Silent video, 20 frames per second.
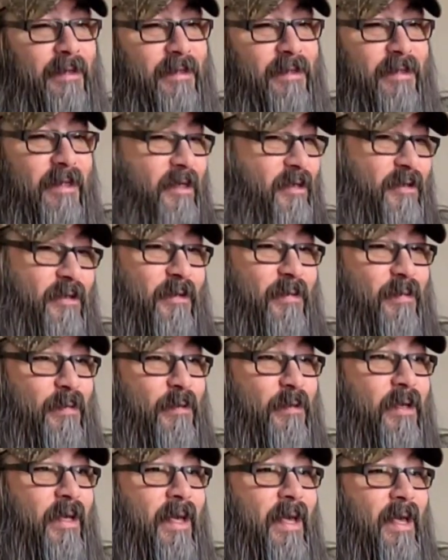
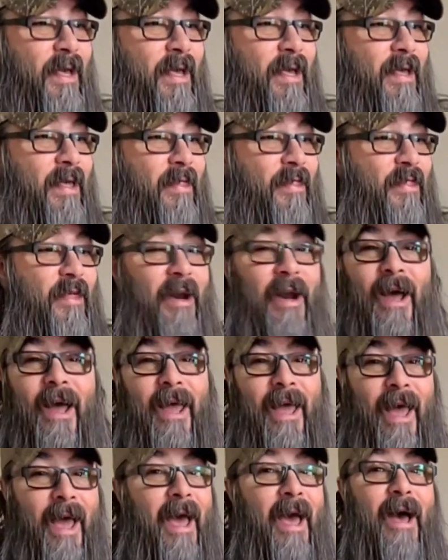systems that I
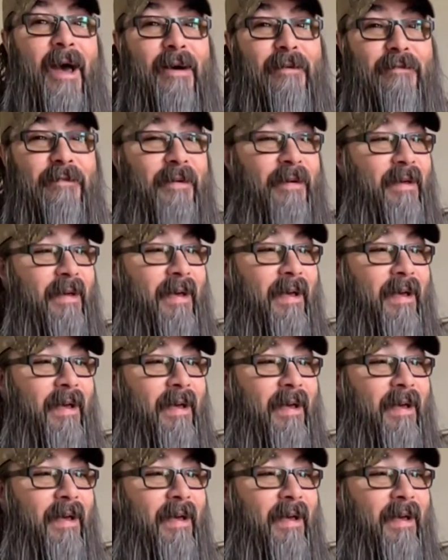have,